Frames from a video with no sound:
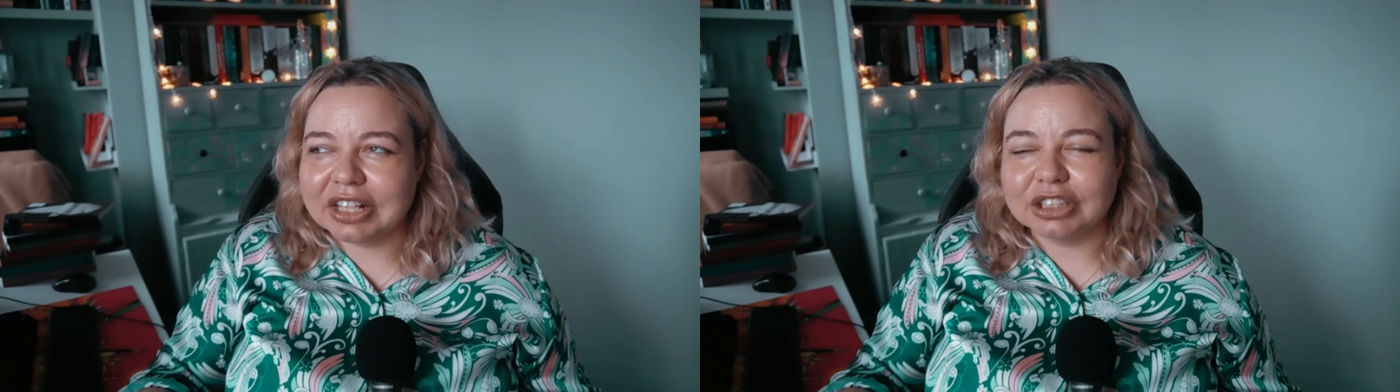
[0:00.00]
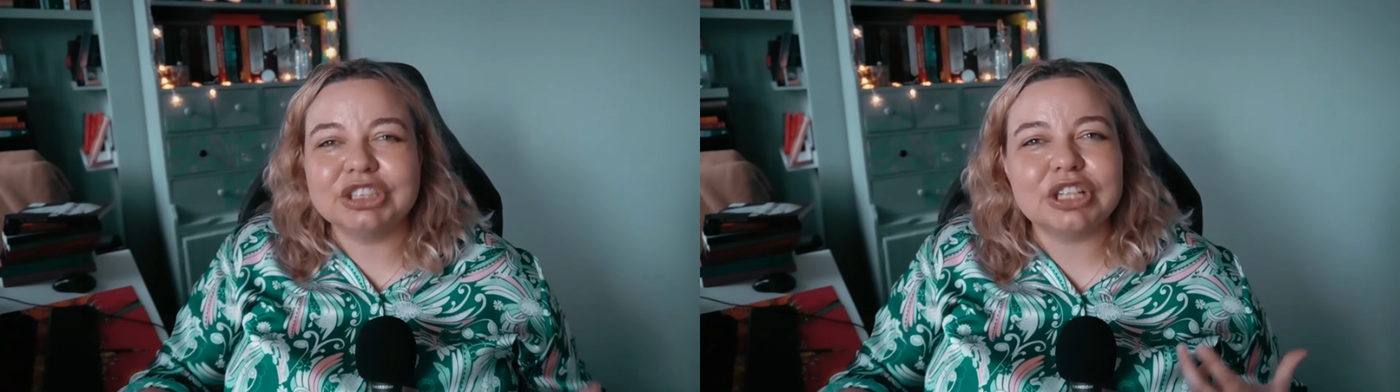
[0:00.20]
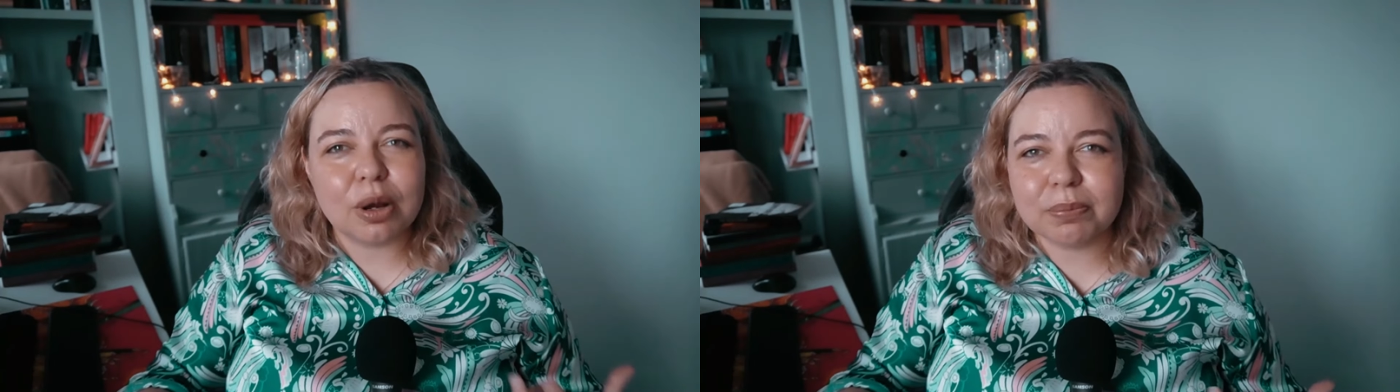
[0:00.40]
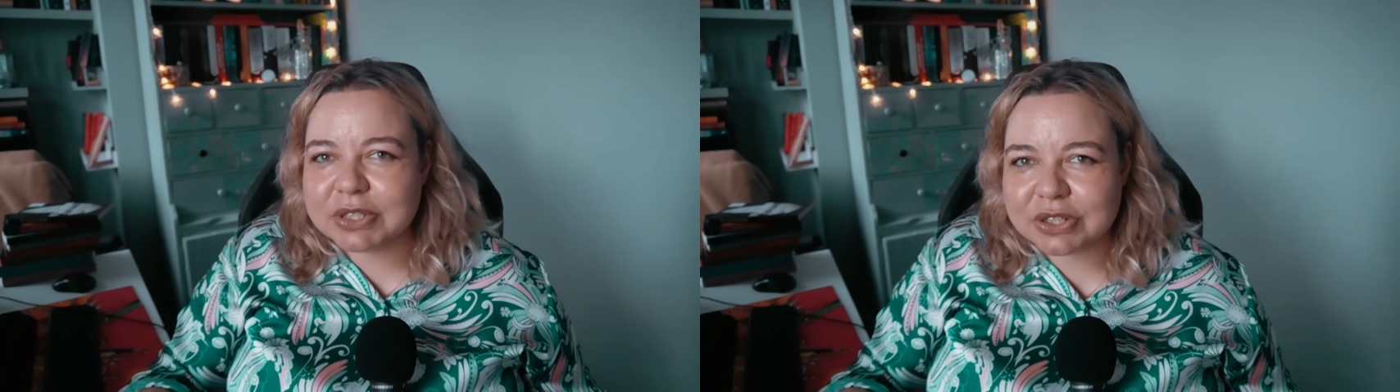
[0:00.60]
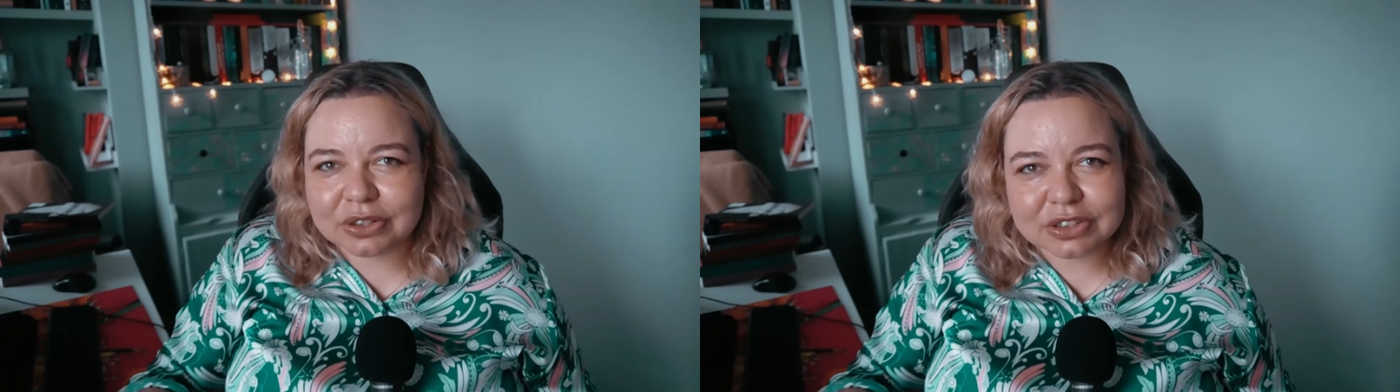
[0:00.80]
Sharp
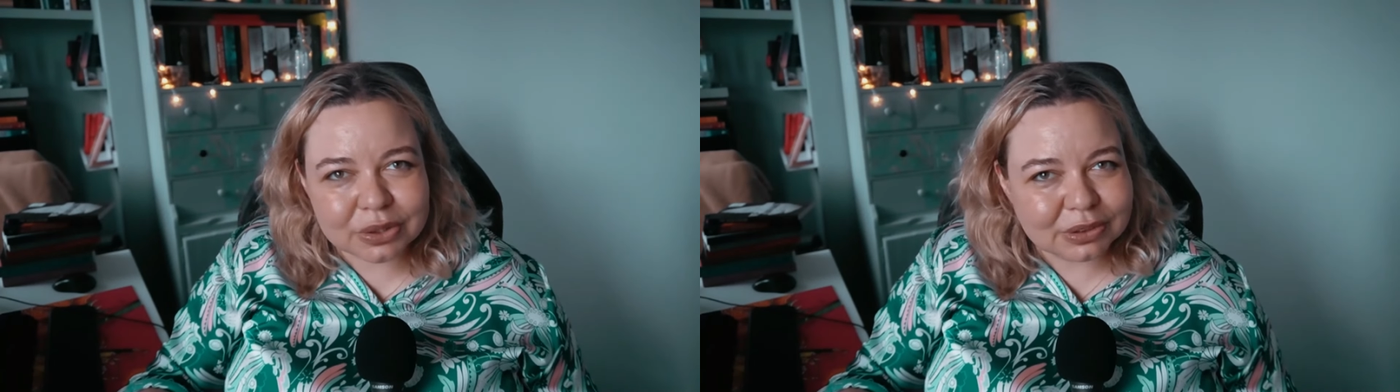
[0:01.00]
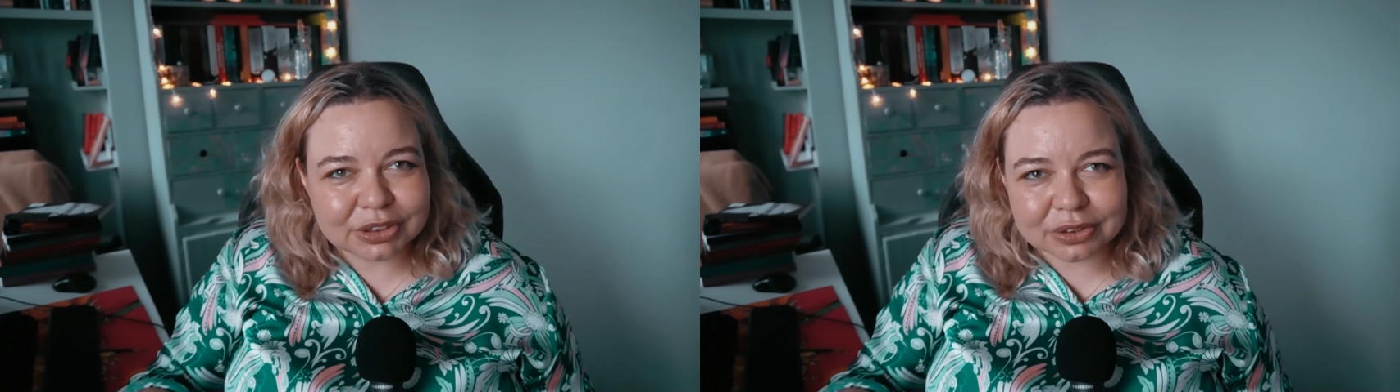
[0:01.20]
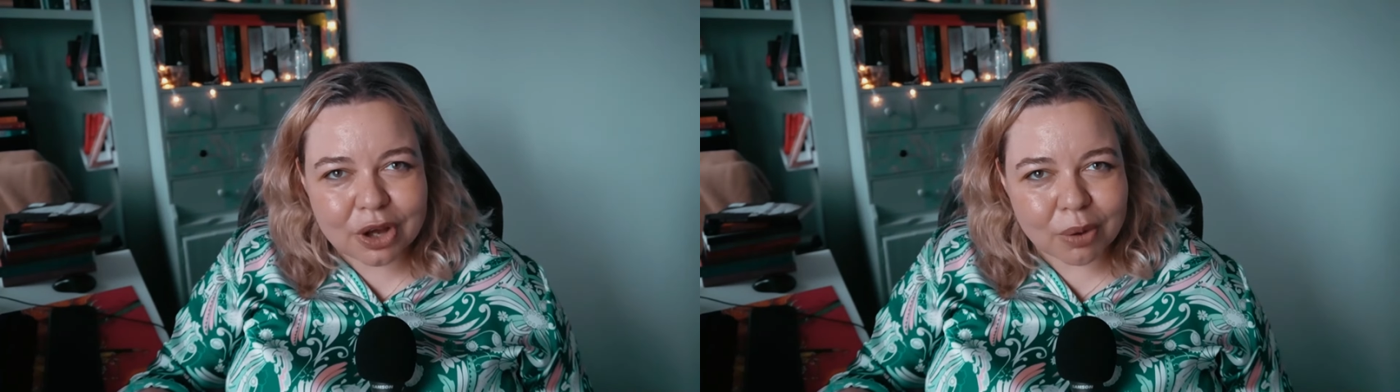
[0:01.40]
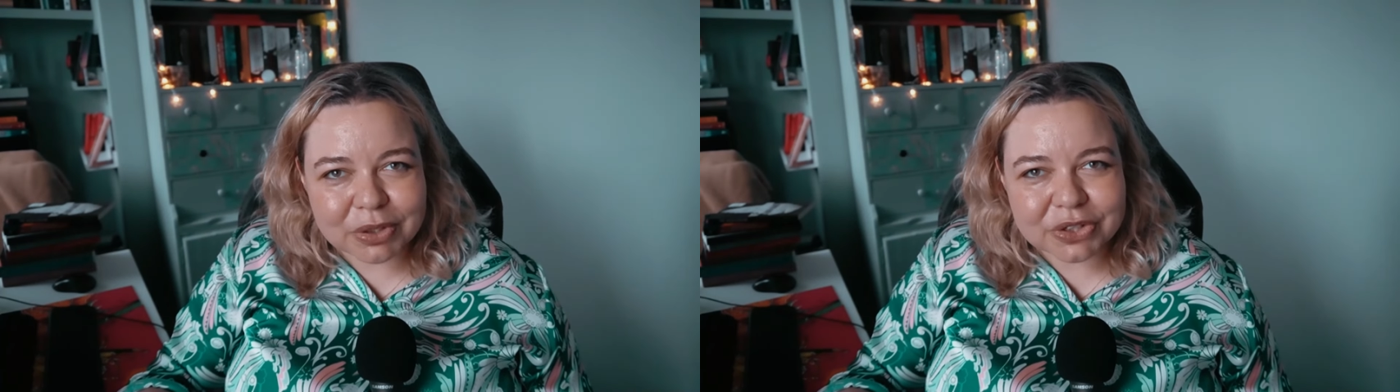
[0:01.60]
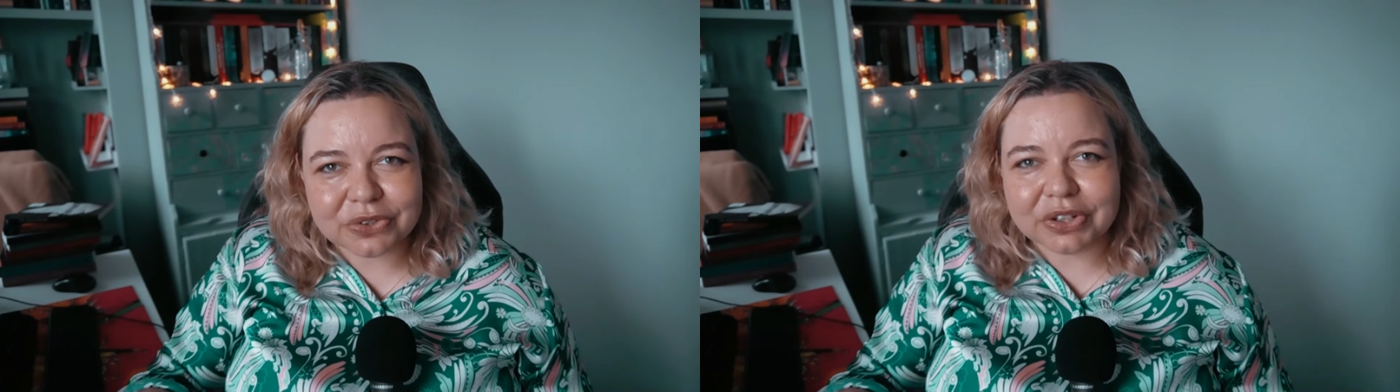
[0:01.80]
social
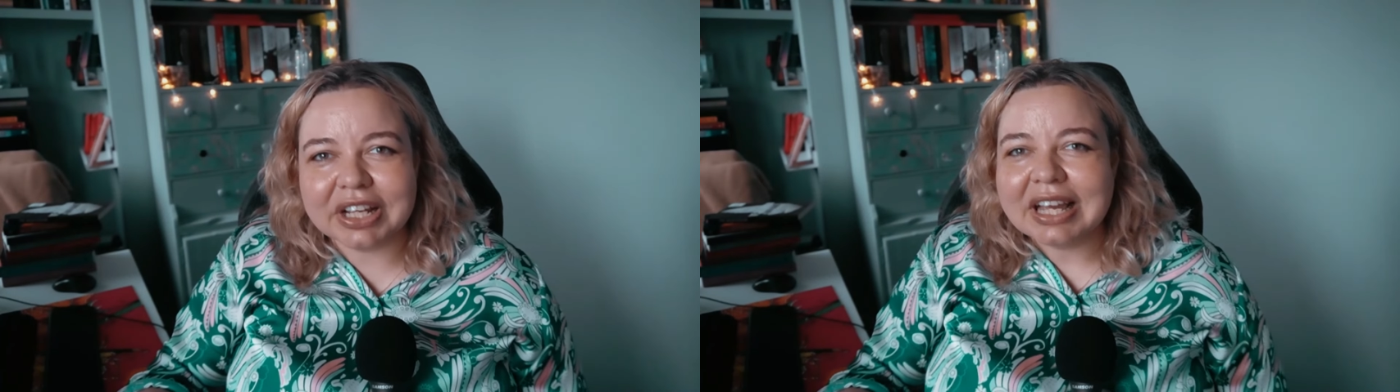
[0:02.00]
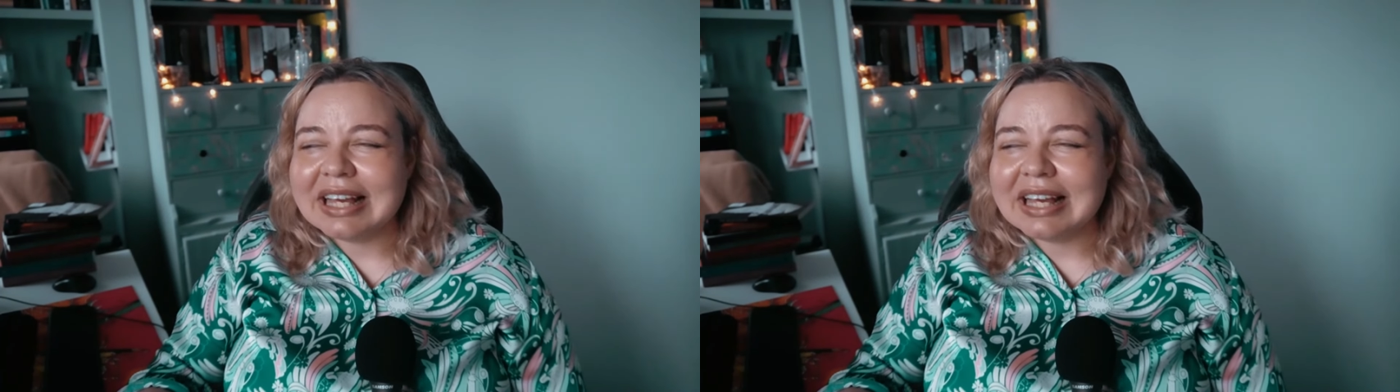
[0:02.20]
commentary,